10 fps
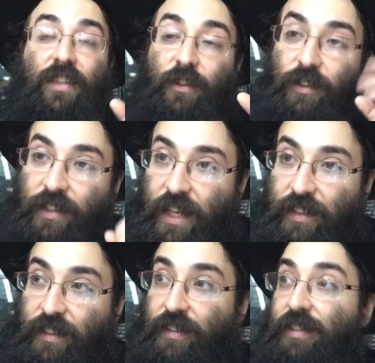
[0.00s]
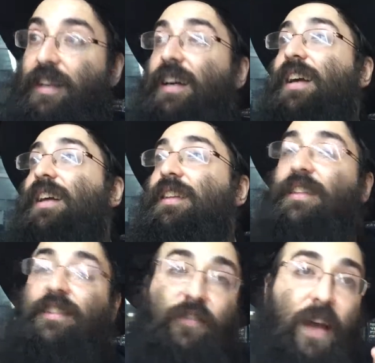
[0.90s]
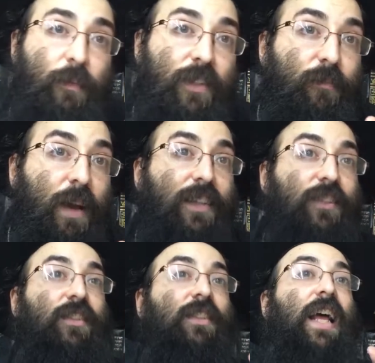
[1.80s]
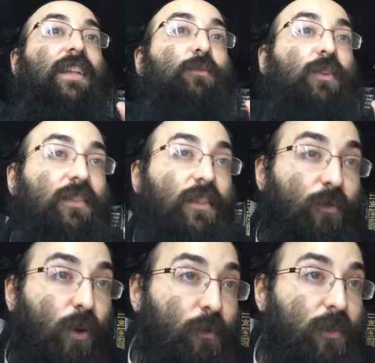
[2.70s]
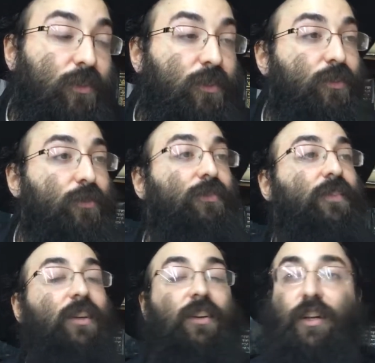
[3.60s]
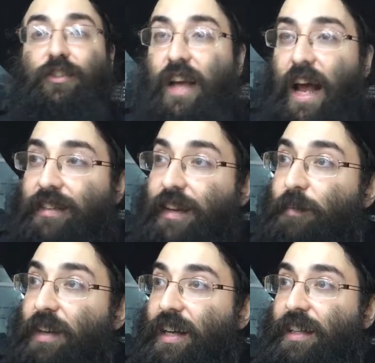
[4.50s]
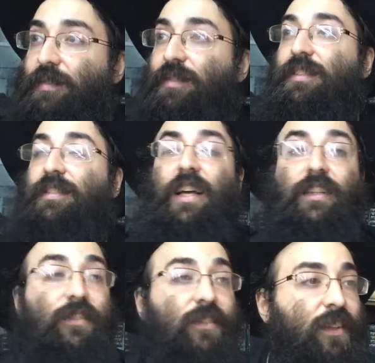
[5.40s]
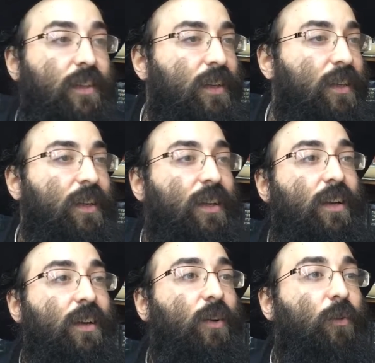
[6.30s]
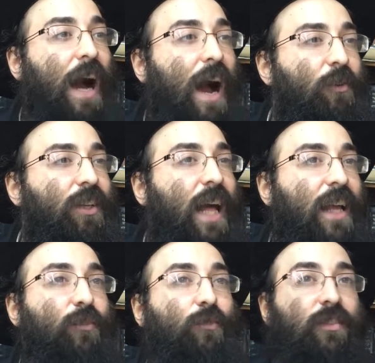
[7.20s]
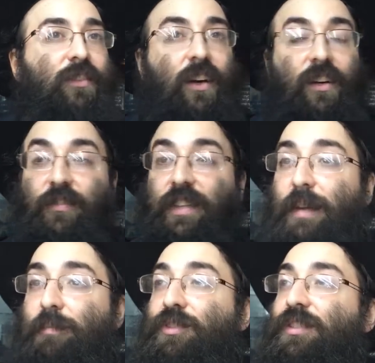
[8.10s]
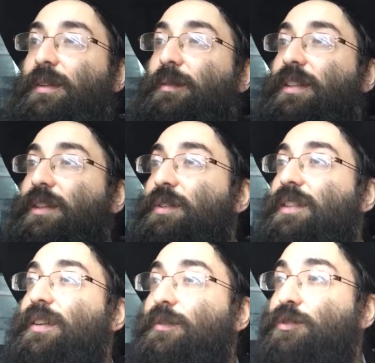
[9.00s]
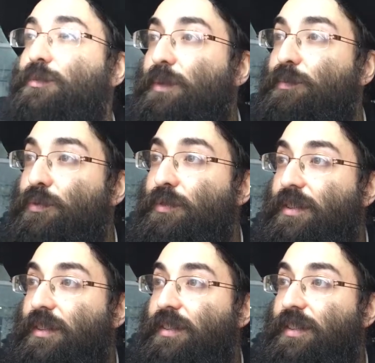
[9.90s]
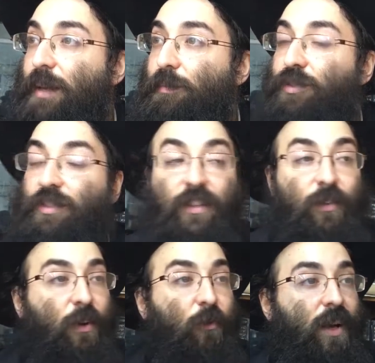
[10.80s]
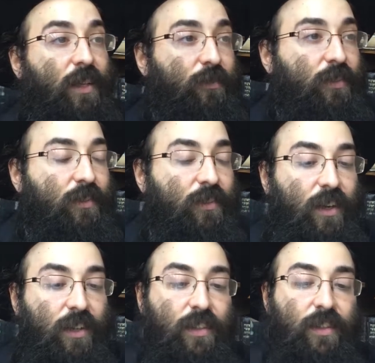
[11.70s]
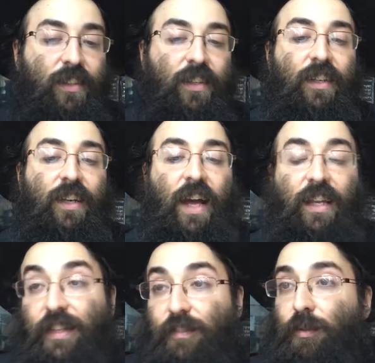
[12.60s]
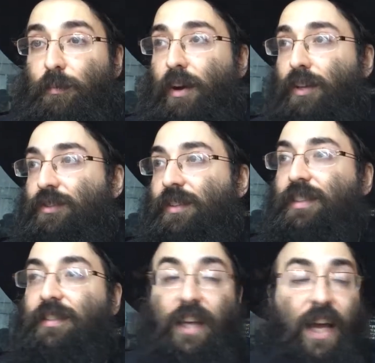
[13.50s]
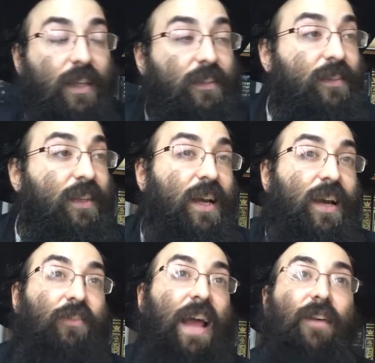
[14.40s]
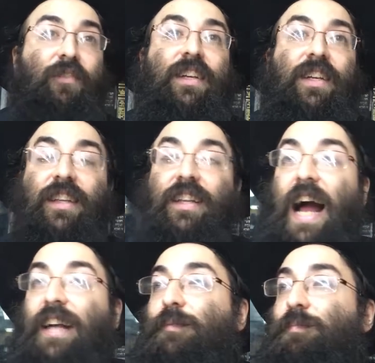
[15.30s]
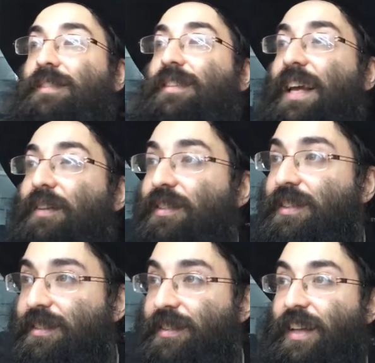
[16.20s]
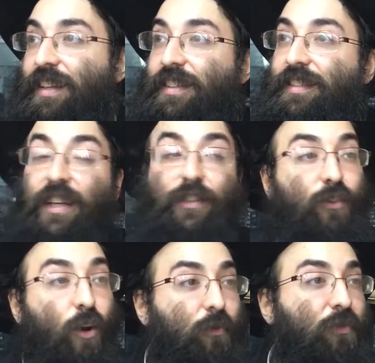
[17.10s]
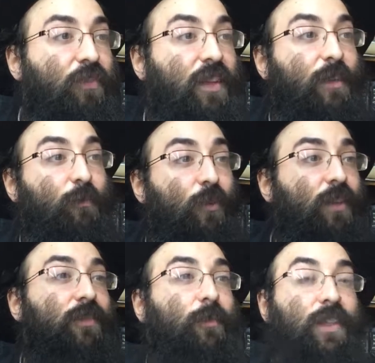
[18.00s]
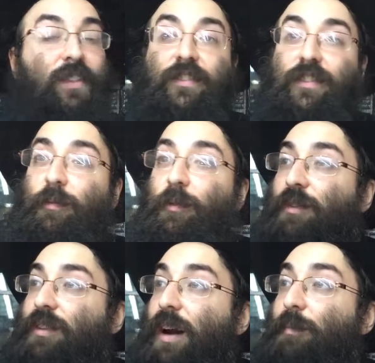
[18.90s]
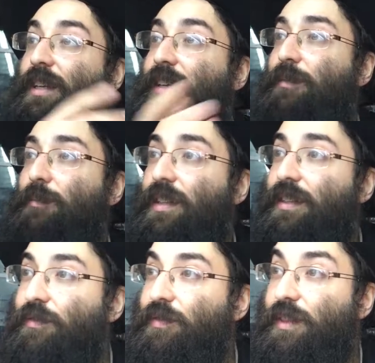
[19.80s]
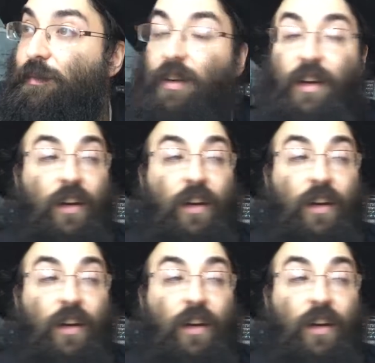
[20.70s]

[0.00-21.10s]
thing goes like this. There's a famous Medish that there was a Roman to Nisrufa Sarasha, asked Rabbi Akiva, he says, how are you allowed to do tzedakah? If the Eibishter decreed someone should be poor, the Eibishter, why are you giving tzedakah? And he gives a mashal. He says, if you have a king that locked up a slave in a cell, and he says, don't feed him, don't give him teeth, and someone will come and give him teeth and feed him,